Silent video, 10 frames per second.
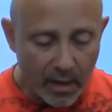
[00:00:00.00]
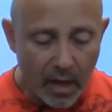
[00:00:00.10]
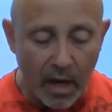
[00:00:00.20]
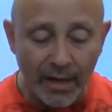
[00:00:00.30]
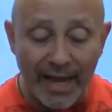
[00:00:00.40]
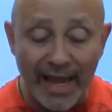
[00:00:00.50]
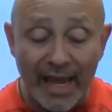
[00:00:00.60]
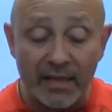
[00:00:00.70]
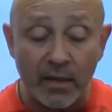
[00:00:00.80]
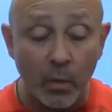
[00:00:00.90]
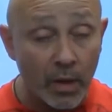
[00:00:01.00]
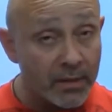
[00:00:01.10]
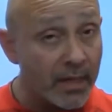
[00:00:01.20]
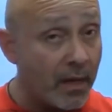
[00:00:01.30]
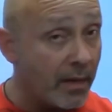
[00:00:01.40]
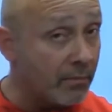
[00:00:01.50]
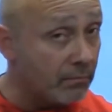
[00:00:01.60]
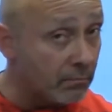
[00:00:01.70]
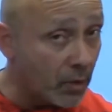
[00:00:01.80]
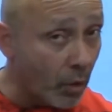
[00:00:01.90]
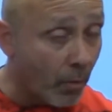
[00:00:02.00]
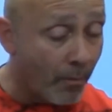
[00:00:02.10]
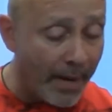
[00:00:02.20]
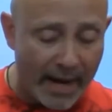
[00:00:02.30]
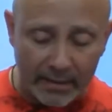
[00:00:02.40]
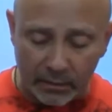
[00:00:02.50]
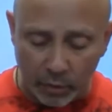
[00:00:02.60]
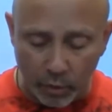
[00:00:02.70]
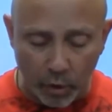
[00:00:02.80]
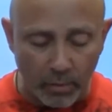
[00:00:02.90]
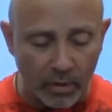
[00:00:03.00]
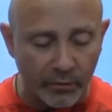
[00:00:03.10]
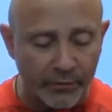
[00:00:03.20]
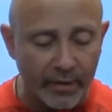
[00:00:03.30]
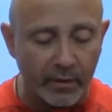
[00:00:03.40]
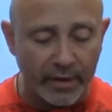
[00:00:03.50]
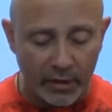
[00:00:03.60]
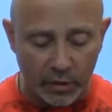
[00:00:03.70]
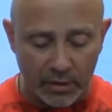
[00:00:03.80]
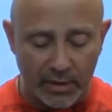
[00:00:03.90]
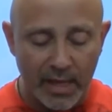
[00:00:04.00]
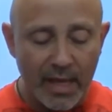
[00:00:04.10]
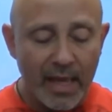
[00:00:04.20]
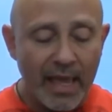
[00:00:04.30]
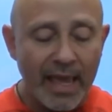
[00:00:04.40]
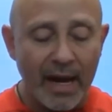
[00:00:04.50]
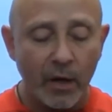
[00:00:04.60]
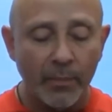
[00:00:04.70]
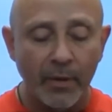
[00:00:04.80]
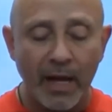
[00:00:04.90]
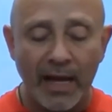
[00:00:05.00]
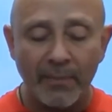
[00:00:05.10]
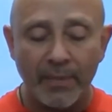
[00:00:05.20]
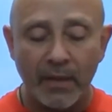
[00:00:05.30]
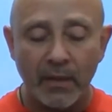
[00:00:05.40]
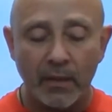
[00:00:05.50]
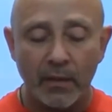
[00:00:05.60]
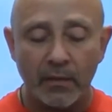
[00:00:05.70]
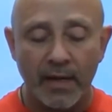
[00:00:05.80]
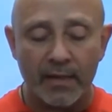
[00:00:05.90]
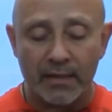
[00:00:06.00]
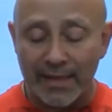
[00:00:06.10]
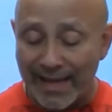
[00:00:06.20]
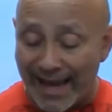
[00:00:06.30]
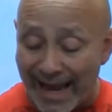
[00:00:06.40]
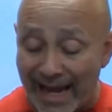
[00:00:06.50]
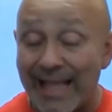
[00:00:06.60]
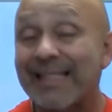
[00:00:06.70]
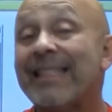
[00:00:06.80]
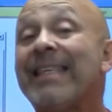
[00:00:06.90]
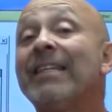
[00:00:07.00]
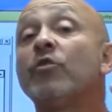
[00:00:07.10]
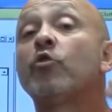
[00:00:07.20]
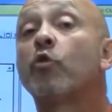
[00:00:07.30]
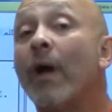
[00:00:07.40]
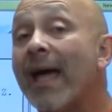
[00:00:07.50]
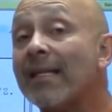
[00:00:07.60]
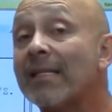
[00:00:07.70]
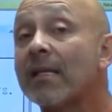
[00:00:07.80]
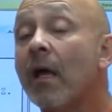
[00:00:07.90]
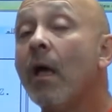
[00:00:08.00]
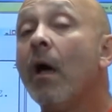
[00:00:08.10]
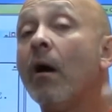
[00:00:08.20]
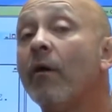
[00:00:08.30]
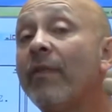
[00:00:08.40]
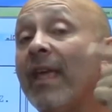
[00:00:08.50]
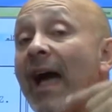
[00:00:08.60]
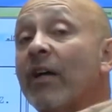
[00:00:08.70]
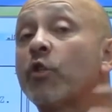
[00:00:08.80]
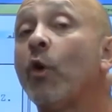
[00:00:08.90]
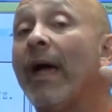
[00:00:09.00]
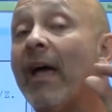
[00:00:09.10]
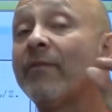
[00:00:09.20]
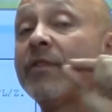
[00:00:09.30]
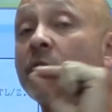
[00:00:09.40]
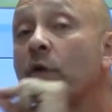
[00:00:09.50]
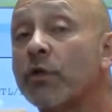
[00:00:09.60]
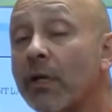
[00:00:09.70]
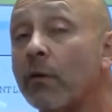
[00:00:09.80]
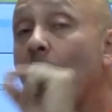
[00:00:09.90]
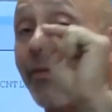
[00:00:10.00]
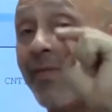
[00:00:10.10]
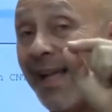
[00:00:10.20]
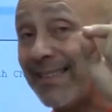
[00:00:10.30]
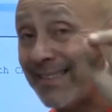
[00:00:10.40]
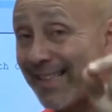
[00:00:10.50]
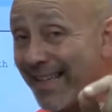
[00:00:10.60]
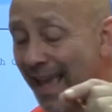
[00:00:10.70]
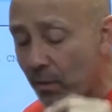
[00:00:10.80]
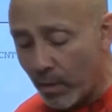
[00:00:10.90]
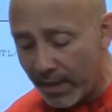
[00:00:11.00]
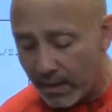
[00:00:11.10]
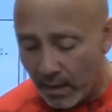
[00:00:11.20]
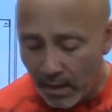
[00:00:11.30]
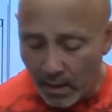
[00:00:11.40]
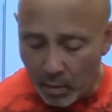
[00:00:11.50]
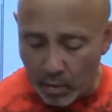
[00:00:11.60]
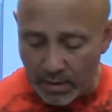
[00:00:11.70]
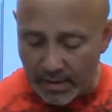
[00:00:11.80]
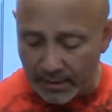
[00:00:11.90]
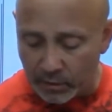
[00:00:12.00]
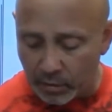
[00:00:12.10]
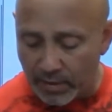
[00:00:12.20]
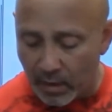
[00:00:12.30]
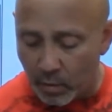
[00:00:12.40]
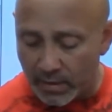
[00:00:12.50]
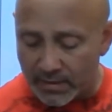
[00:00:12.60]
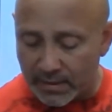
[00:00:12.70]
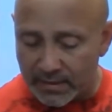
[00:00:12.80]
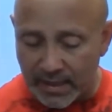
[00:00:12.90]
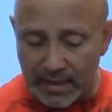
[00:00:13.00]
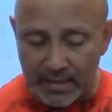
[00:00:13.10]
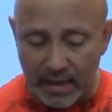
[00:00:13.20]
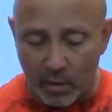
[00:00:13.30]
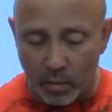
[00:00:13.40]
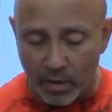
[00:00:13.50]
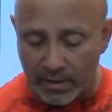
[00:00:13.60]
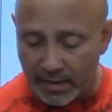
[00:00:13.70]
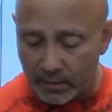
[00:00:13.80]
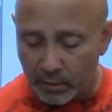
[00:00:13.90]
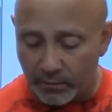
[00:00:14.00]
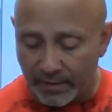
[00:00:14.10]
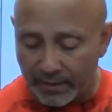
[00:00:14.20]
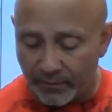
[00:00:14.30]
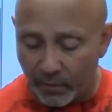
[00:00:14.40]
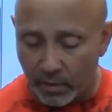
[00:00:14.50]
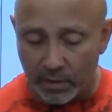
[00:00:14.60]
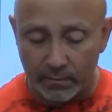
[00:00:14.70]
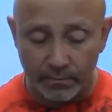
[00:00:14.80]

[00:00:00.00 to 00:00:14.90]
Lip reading: I'm going to exit one time, go back to global configuration, and I'm going to put IP address, and as the address of the actual F00, that's the gateway, 192.168.1.254.